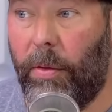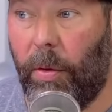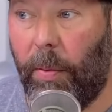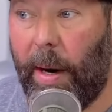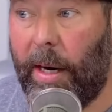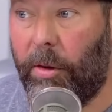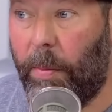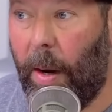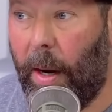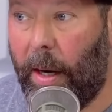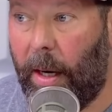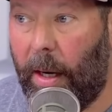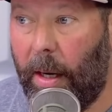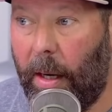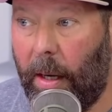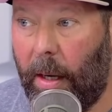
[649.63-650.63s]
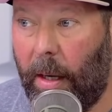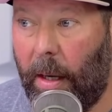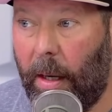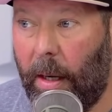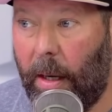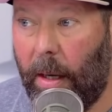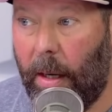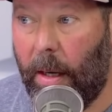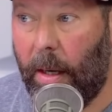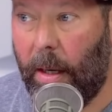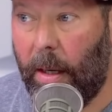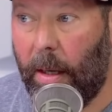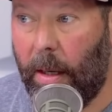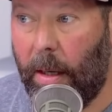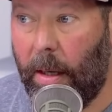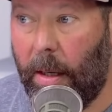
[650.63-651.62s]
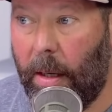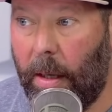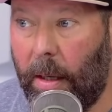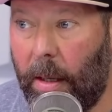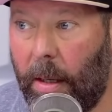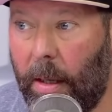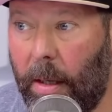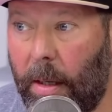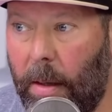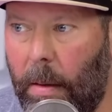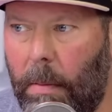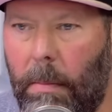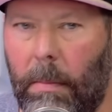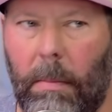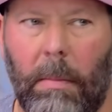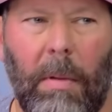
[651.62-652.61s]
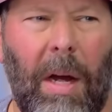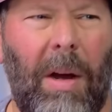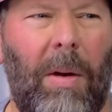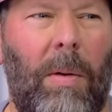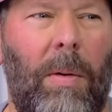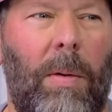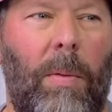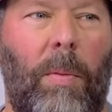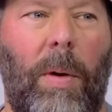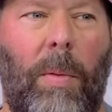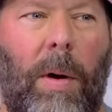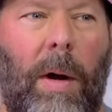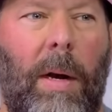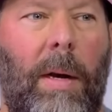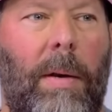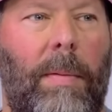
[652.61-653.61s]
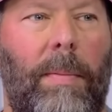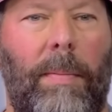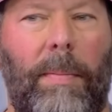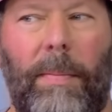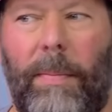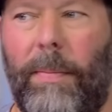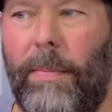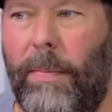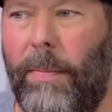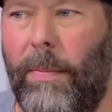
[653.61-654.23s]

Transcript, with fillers: to raise money. Hello, JRE. Oh, we won. What